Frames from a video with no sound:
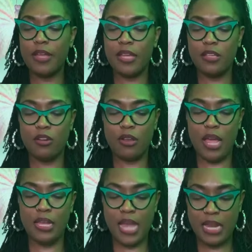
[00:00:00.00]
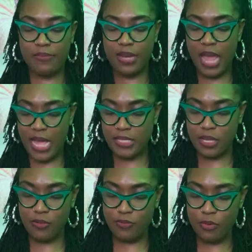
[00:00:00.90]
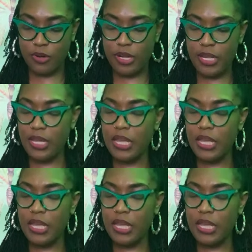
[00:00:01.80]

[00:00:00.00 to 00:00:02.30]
And you're like not even asking for it.